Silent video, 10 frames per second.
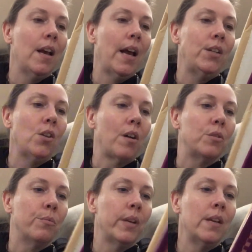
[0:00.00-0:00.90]
I
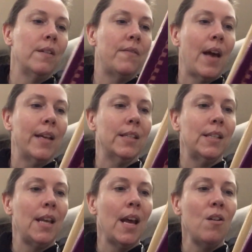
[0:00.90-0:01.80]
talked real
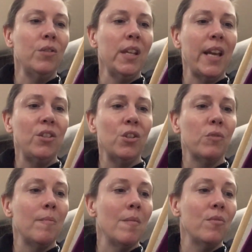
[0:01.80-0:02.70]
fast. "Yeah, only I just
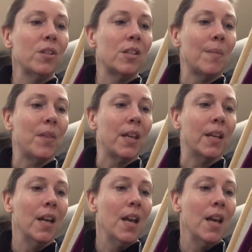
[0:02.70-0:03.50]
remembered something.